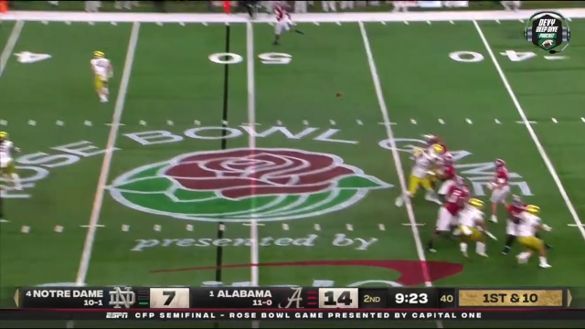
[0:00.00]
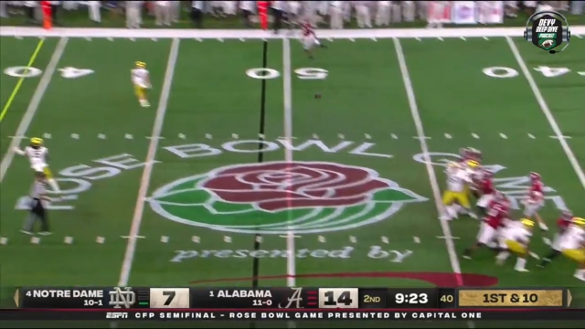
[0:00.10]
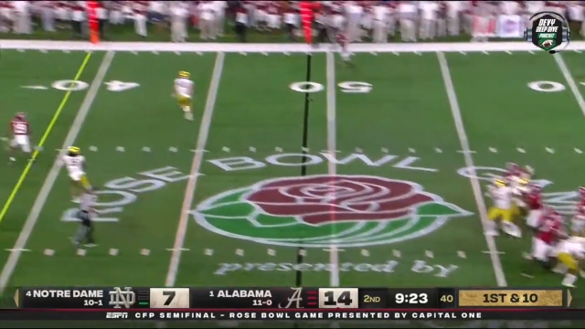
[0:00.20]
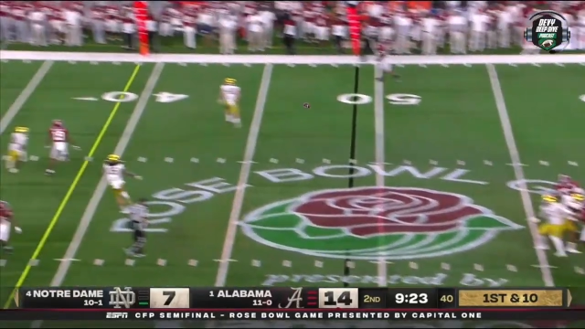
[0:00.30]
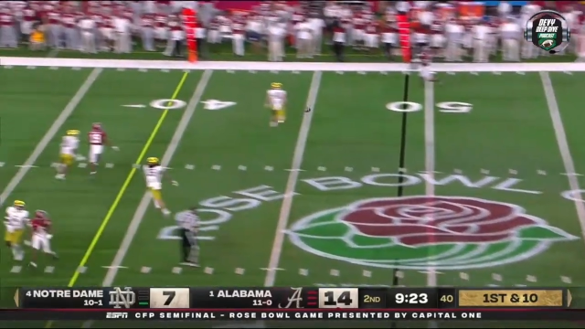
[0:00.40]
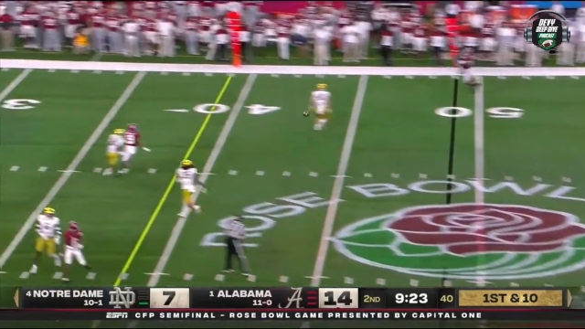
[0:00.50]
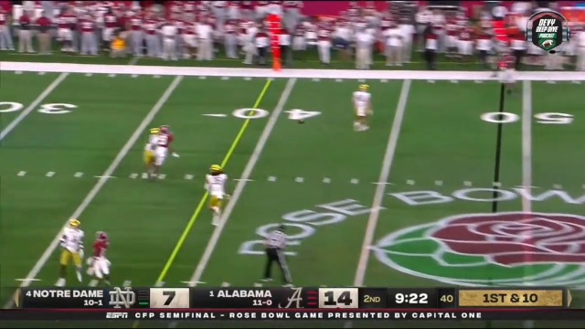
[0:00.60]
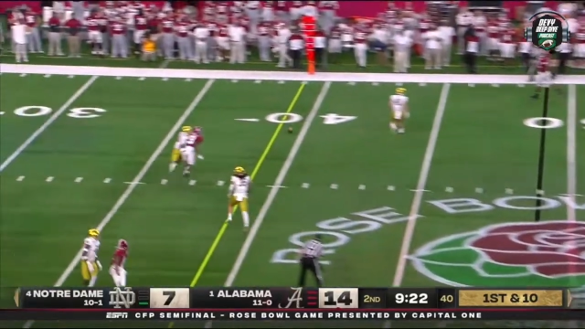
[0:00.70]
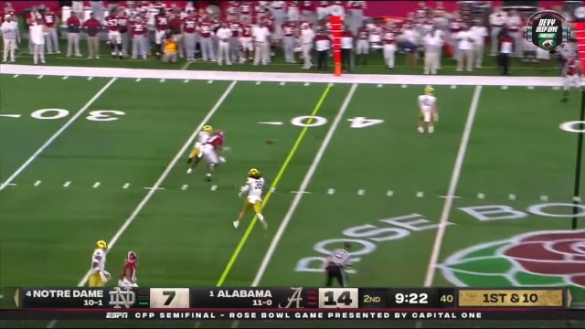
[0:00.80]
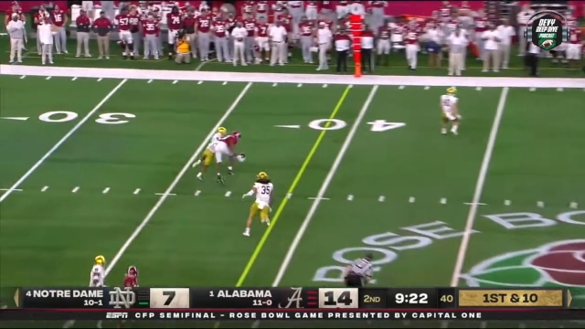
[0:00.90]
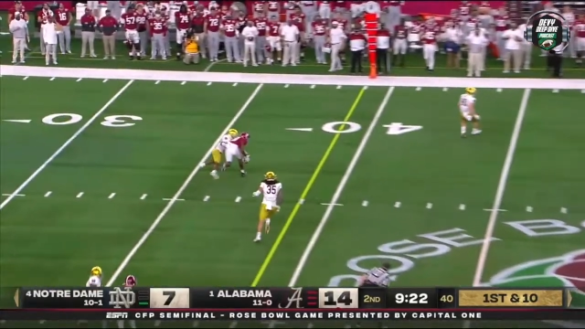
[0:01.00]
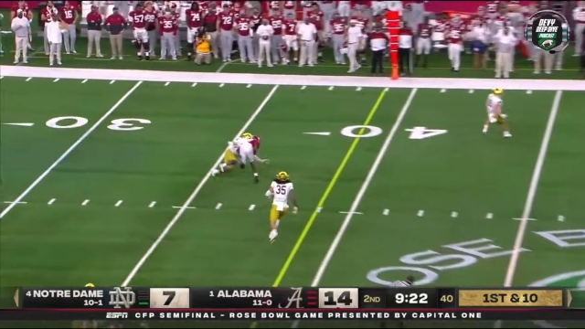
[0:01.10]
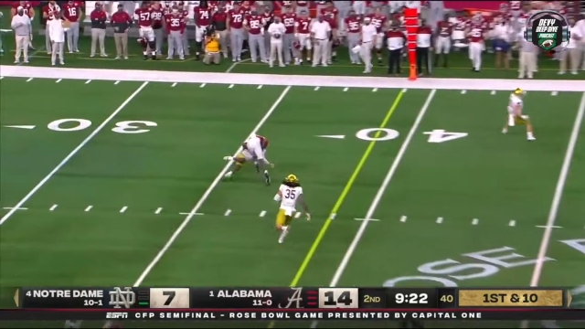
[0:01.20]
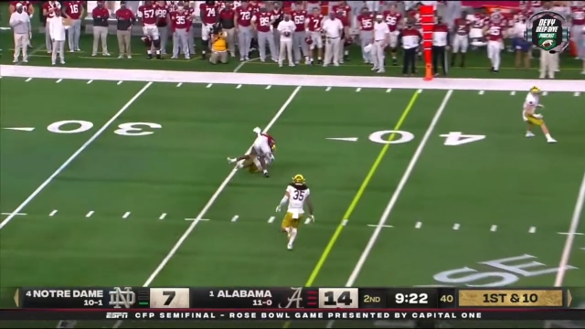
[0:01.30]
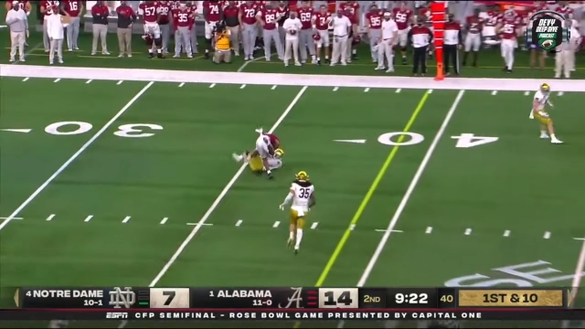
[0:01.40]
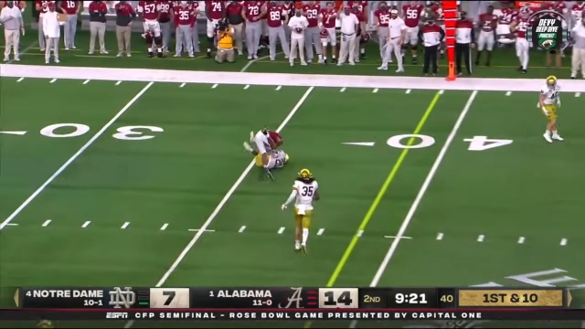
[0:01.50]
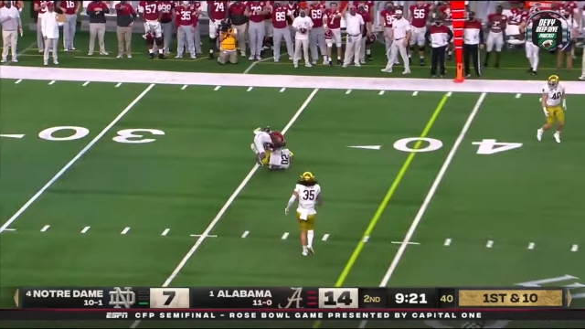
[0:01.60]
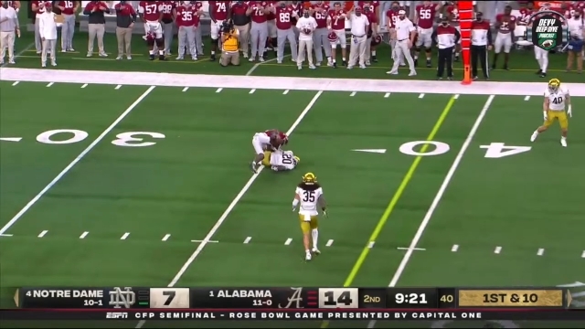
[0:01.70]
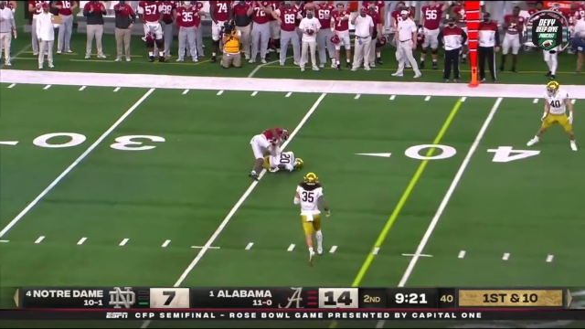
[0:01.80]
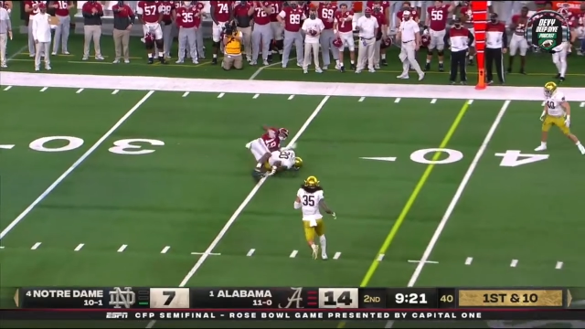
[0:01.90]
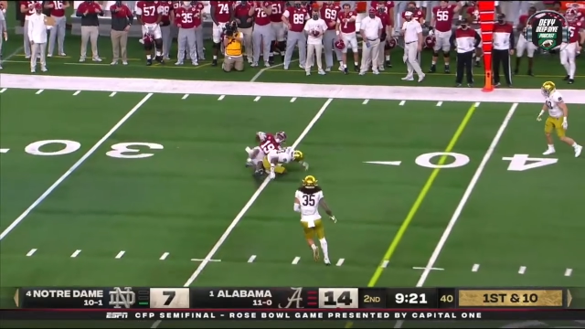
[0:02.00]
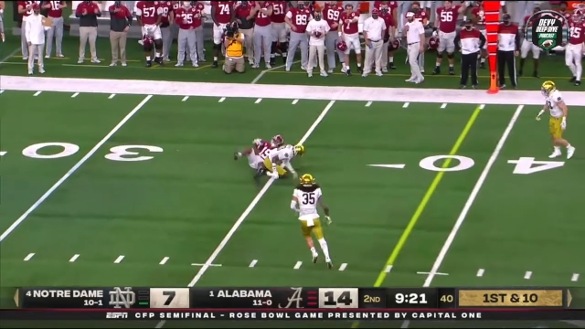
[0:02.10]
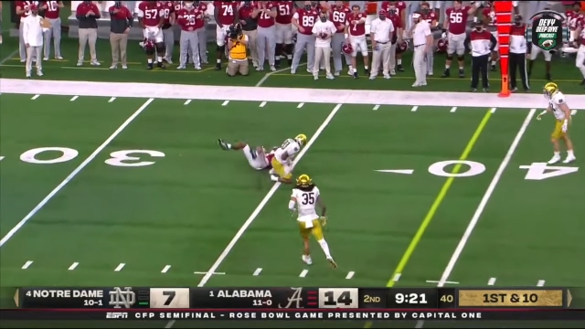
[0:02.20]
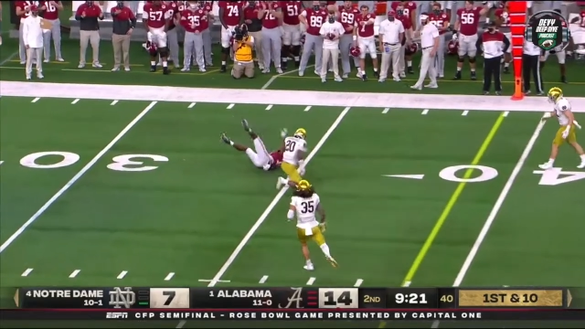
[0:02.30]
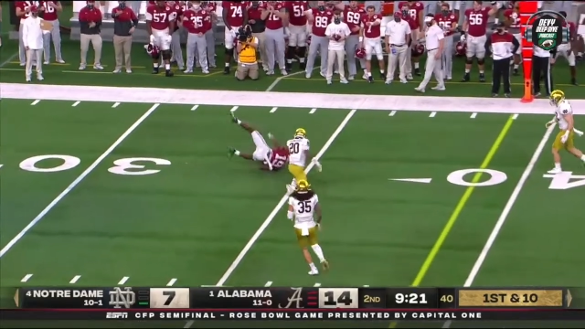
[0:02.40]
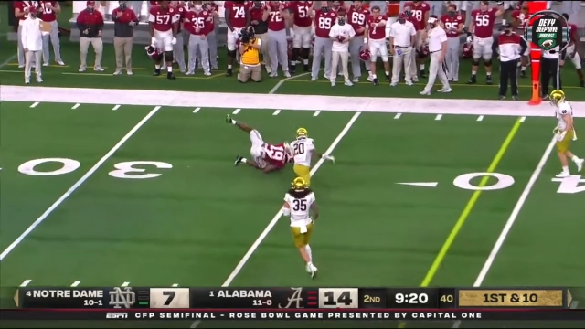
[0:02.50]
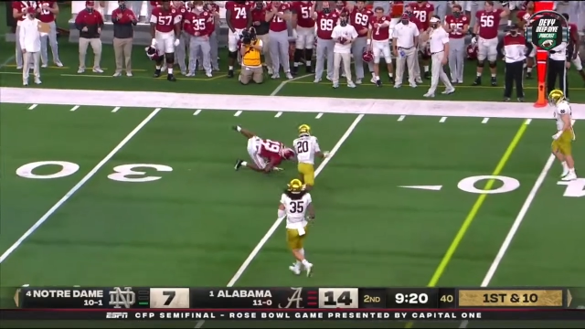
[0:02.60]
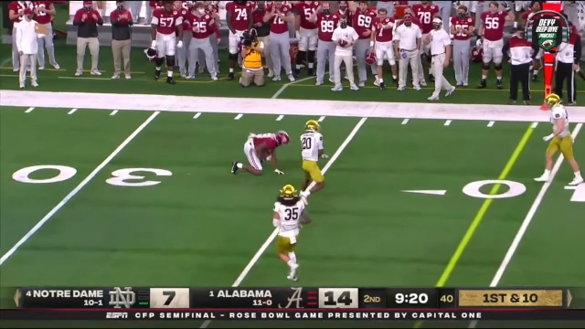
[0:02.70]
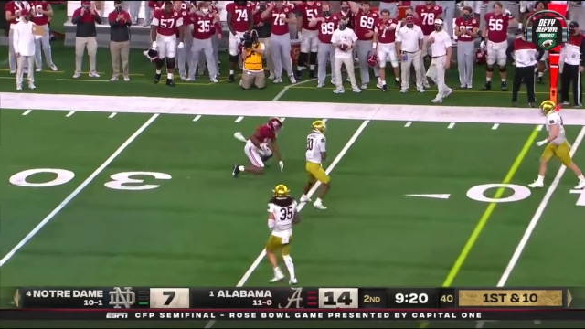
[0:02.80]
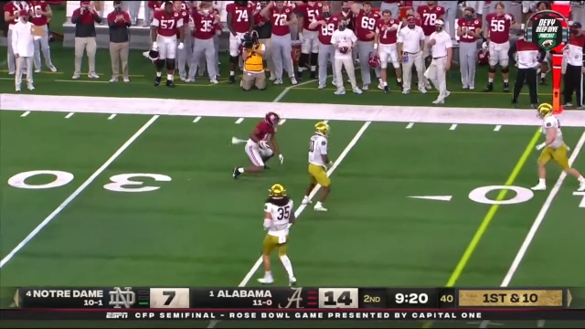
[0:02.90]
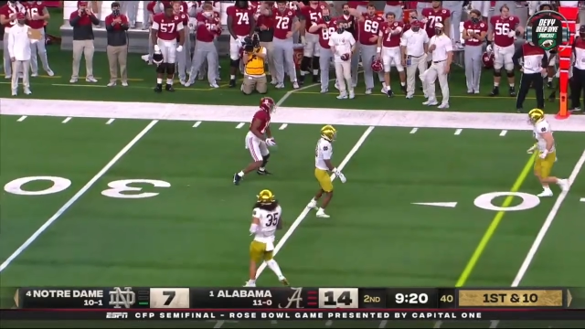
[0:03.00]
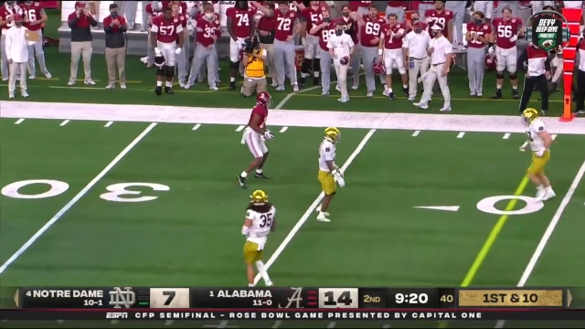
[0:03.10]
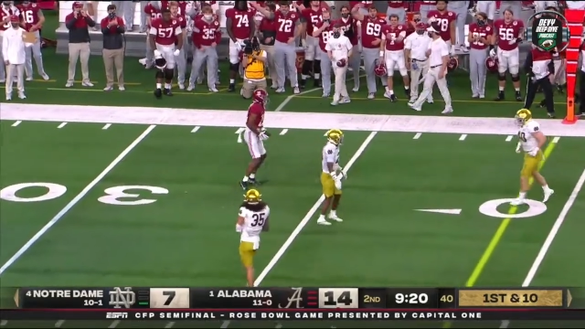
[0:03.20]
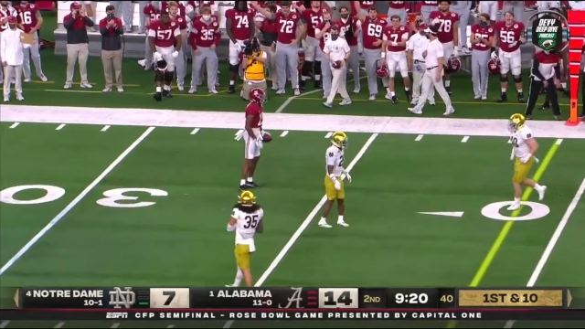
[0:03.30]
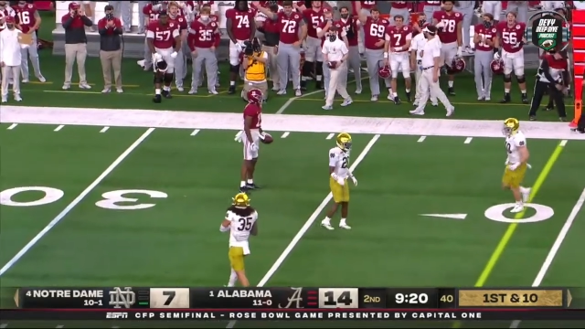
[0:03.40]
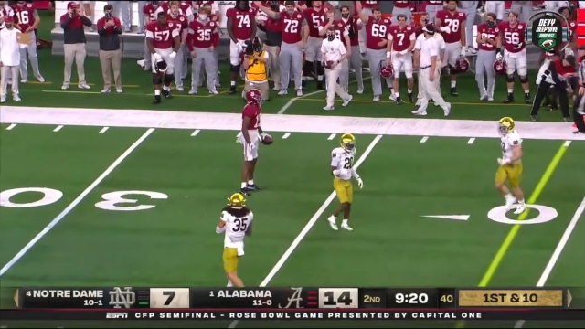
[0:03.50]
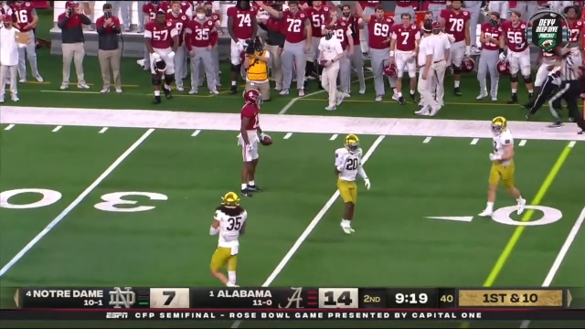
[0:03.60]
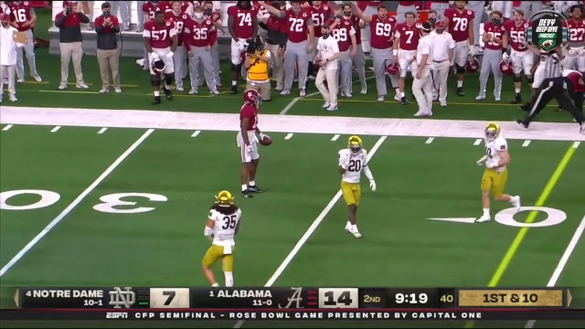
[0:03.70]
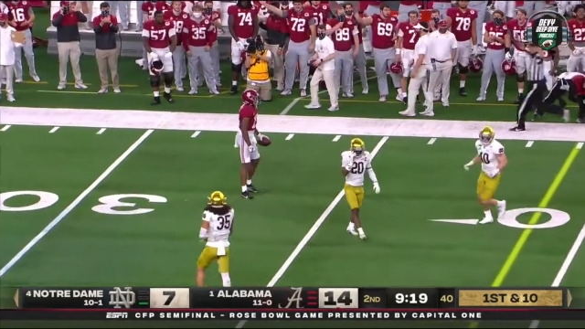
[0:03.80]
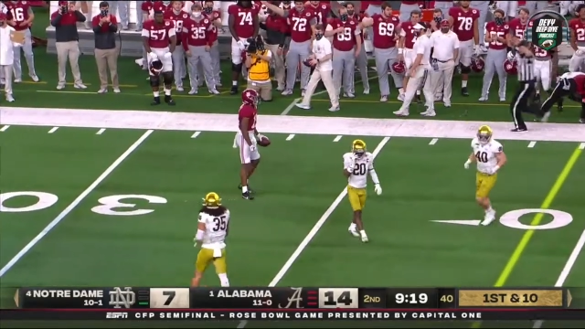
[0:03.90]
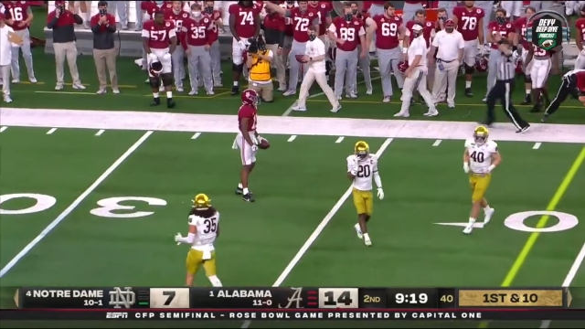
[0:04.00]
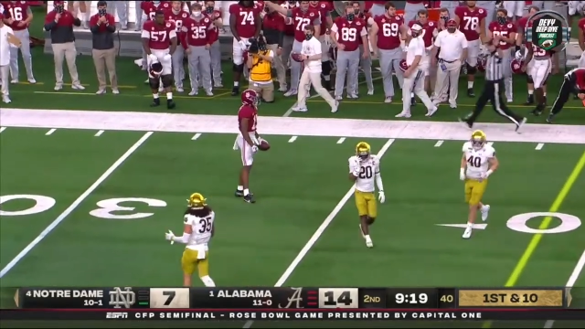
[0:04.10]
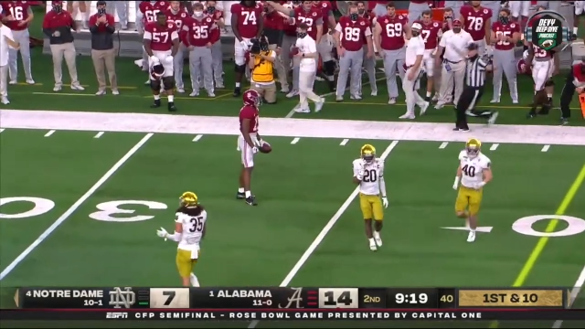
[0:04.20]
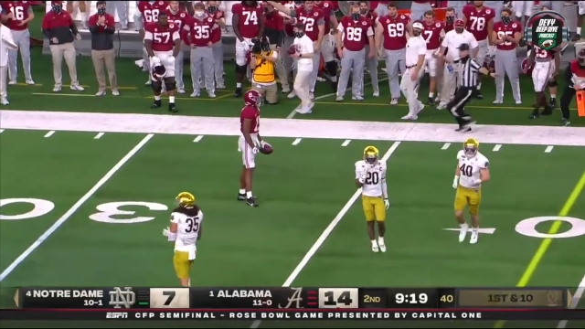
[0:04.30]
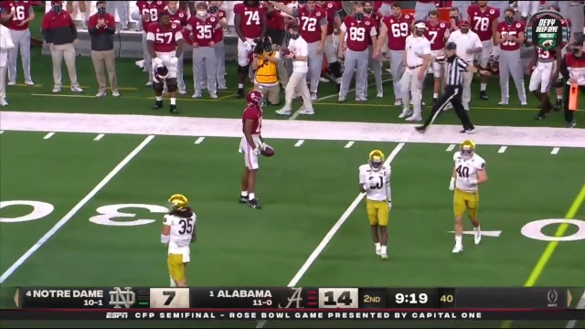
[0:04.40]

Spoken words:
(no speaker visible)